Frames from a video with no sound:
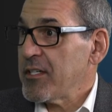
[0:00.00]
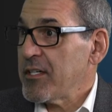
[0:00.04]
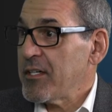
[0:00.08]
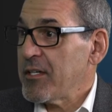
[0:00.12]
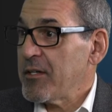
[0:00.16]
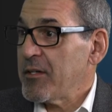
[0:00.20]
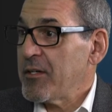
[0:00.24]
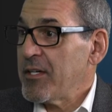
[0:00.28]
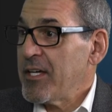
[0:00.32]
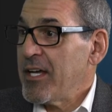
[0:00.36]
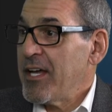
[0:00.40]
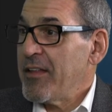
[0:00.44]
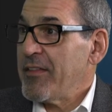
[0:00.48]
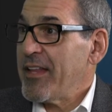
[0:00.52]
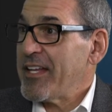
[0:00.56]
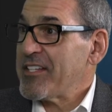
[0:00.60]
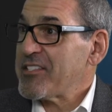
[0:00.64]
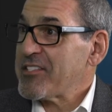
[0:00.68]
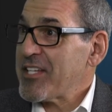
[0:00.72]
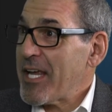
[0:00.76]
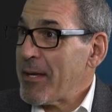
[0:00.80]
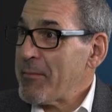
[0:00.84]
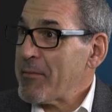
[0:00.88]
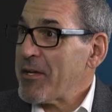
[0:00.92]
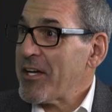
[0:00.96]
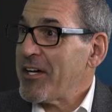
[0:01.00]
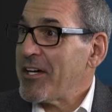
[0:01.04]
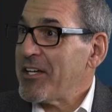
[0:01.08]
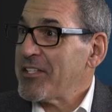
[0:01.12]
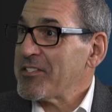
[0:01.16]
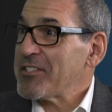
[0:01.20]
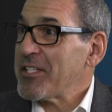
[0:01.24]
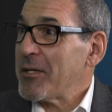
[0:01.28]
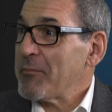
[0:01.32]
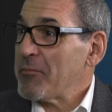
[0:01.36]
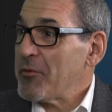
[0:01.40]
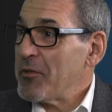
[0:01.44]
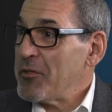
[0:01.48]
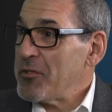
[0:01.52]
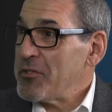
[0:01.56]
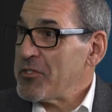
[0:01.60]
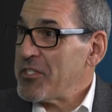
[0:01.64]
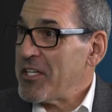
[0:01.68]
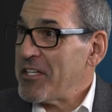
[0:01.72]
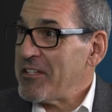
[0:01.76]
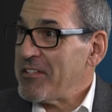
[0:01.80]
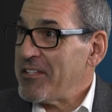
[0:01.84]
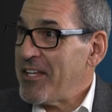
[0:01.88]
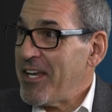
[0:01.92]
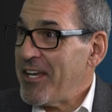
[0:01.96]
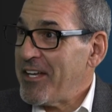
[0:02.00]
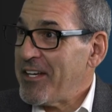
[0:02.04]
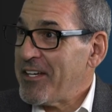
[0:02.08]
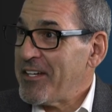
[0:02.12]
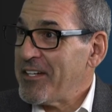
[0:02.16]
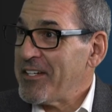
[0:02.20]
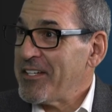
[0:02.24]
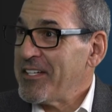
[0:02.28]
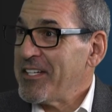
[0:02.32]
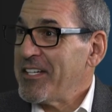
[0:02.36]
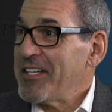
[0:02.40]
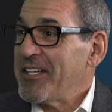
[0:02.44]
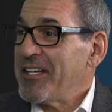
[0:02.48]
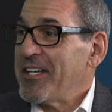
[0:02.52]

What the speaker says: the same concept of using data